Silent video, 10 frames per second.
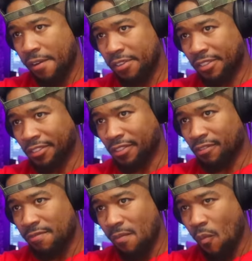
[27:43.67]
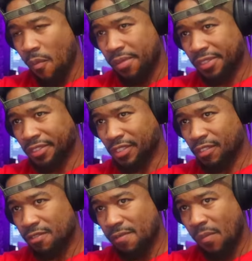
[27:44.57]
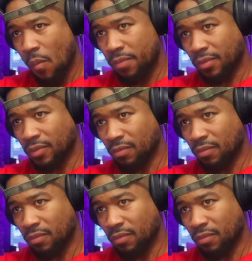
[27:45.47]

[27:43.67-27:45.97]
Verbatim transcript: stage because we didn't see that. What